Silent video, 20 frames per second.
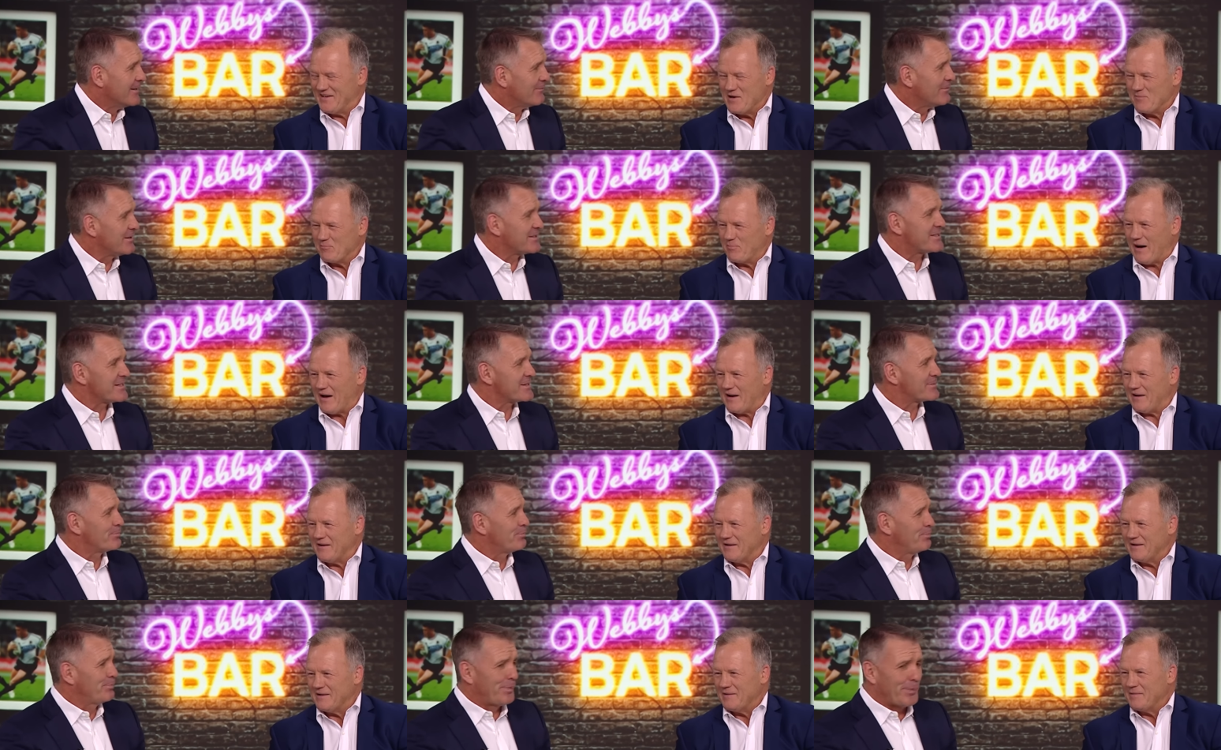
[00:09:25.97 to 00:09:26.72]
Speaker 1: Which
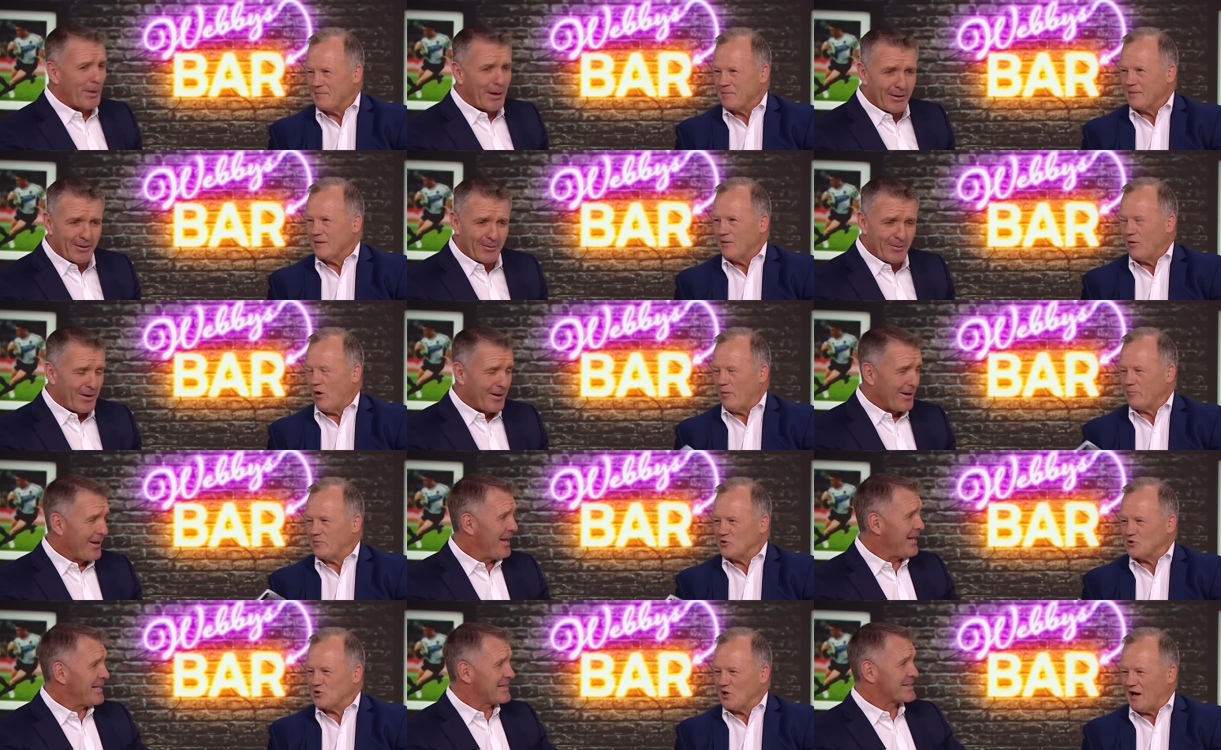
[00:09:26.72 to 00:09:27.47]
but is, I'm
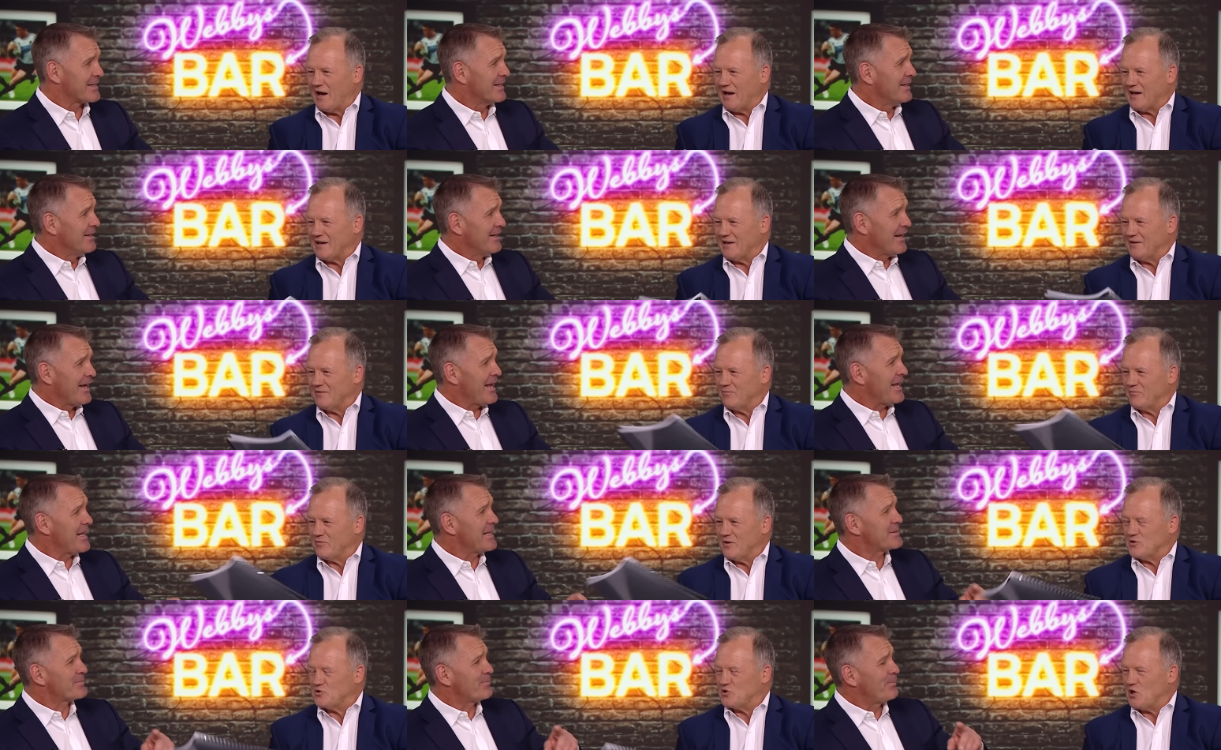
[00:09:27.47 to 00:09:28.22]
just saying, in
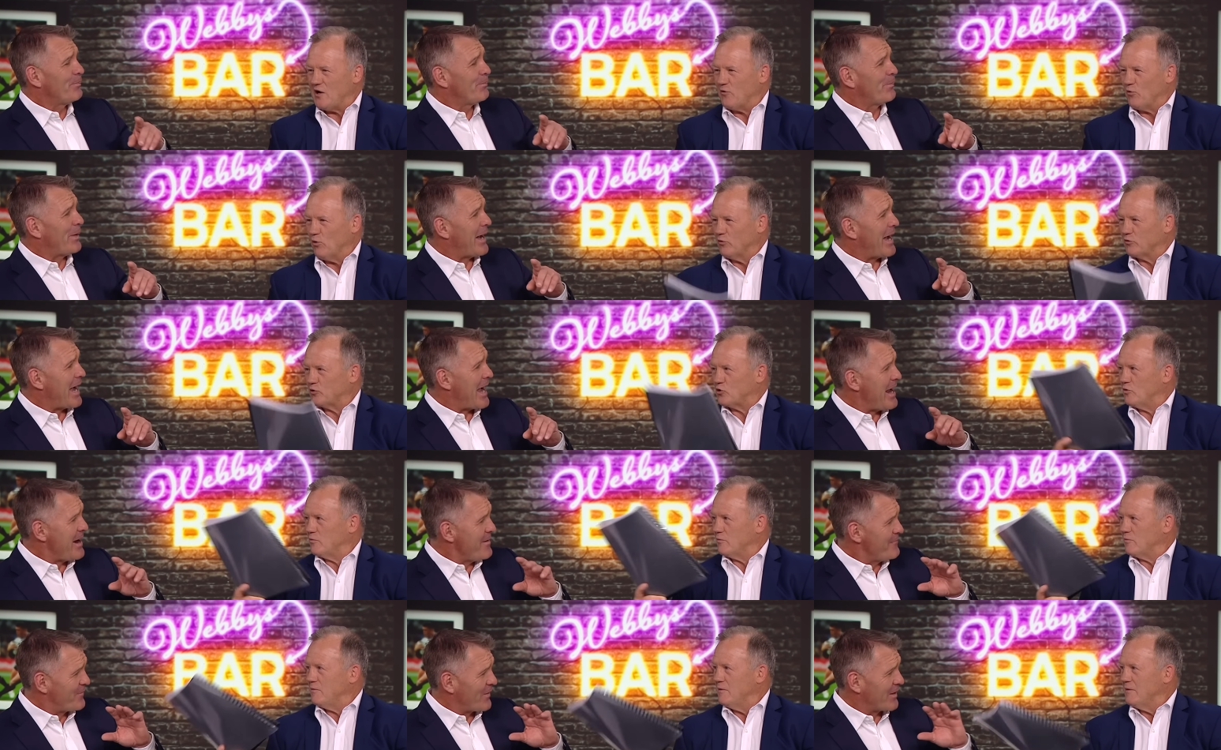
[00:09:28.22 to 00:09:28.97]
the general, It's
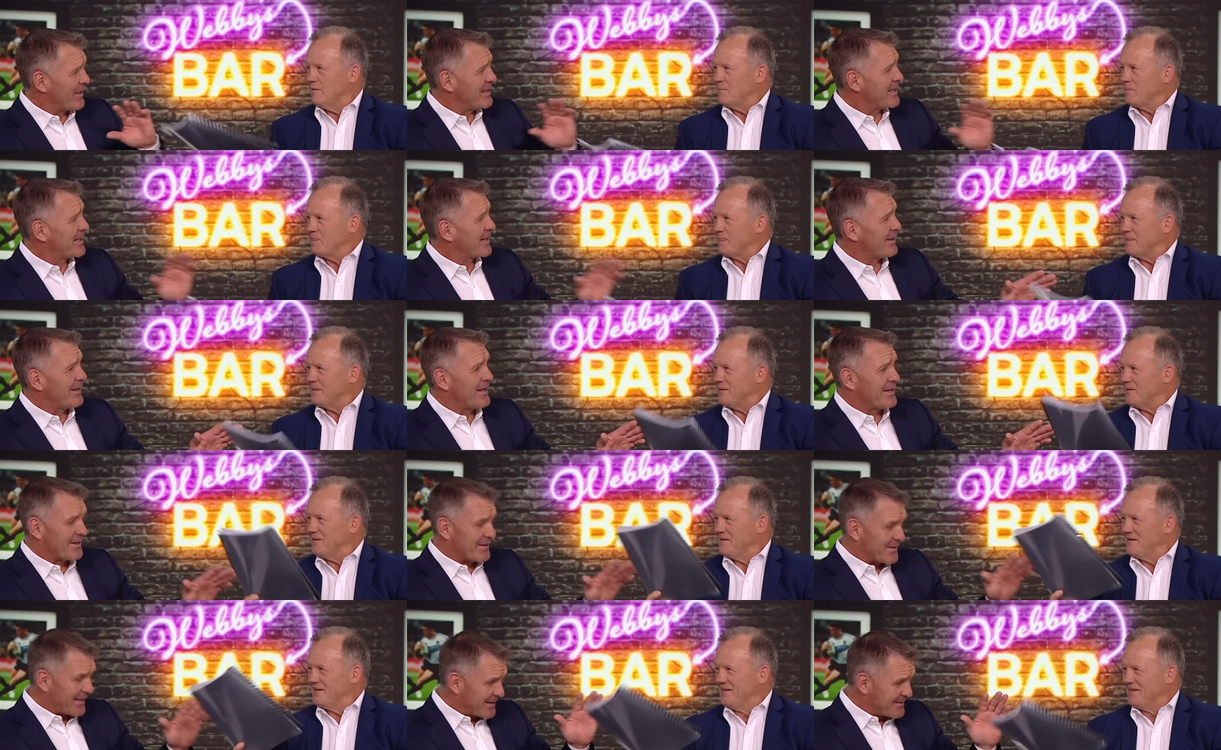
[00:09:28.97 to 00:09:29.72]
painfully clear
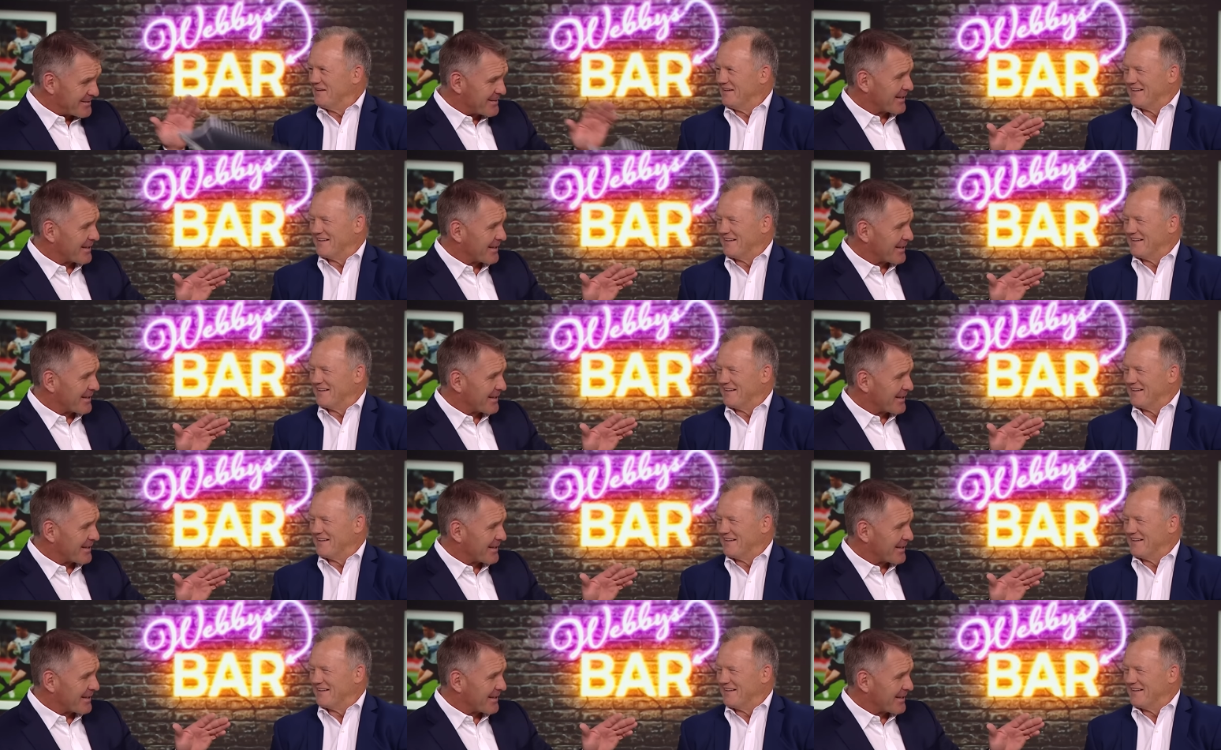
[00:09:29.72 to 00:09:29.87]
that that's